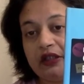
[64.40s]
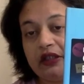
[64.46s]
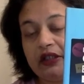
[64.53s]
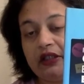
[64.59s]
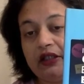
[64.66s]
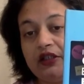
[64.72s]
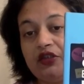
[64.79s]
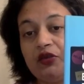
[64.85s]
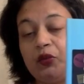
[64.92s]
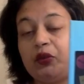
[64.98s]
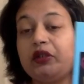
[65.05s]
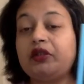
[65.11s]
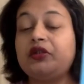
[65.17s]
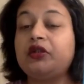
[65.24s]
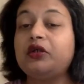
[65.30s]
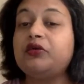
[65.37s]
English,
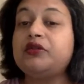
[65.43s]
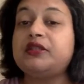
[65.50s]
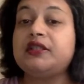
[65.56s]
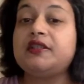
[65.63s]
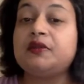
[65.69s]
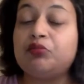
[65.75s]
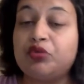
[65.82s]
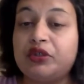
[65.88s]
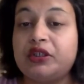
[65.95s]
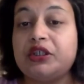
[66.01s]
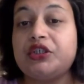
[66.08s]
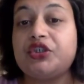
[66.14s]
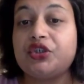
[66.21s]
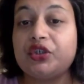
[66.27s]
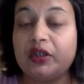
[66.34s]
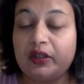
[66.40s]
with noted
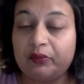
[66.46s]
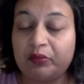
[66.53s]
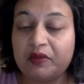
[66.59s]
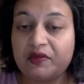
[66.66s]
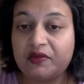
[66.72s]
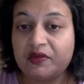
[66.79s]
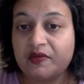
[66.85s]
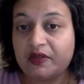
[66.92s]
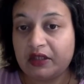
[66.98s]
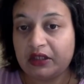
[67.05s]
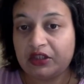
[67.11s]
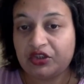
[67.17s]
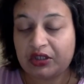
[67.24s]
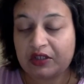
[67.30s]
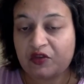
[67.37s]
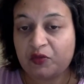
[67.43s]
British business
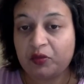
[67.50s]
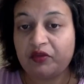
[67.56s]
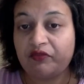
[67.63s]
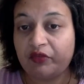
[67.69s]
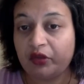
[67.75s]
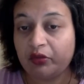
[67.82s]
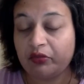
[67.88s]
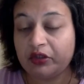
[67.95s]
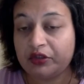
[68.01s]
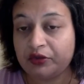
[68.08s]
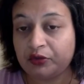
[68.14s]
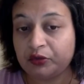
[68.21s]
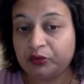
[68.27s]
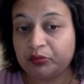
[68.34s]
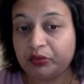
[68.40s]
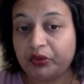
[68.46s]
English expert Fiona
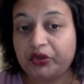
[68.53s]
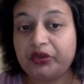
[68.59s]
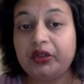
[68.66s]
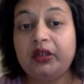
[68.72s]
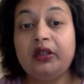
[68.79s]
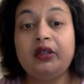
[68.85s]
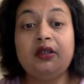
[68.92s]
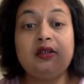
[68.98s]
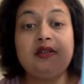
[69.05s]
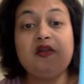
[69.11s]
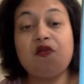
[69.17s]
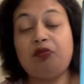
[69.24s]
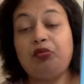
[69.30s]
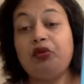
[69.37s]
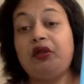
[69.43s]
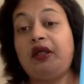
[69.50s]
Talbot. This
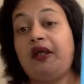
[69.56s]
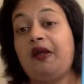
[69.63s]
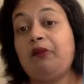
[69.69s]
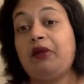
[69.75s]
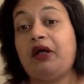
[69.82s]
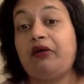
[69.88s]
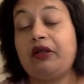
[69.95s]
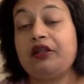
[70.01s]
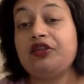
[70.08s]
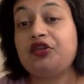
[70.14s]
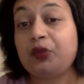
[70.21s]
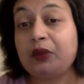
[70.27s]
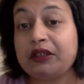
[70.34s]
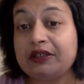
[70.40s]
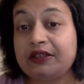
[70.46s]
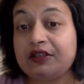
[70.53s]
book came out in
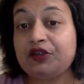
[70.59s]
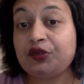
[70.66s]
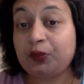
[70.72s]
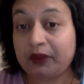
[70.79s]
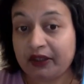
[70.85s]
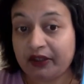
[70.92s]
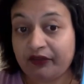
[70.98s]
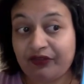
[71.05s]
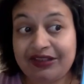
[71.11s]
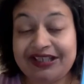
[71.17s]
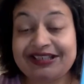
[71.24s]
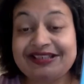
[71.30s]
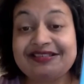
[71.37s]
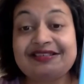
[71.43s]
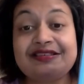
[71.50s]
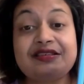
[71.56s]
2012 and
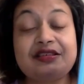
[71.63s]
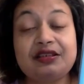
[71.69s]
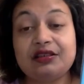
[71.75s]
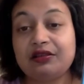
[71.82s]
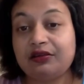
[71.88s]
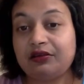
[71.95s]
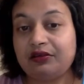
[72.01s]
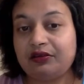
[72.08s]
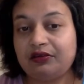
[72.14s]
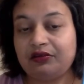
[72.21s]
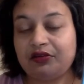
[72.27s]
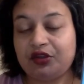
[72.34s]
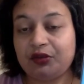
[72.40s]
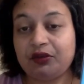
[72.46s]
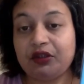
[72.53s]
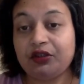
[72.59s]
it's still
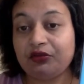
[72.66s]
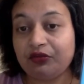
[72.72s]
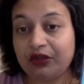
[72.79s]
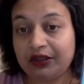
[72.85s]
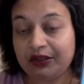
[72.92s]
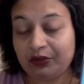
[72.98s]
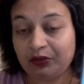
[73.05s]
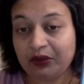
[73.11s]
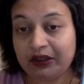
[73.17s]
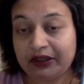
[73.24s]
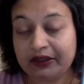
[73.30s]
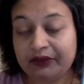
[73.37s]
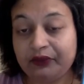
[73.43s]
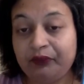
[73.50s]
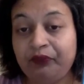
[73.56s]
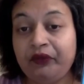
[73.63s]
doing really
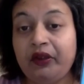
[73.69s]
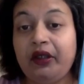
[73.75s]
well.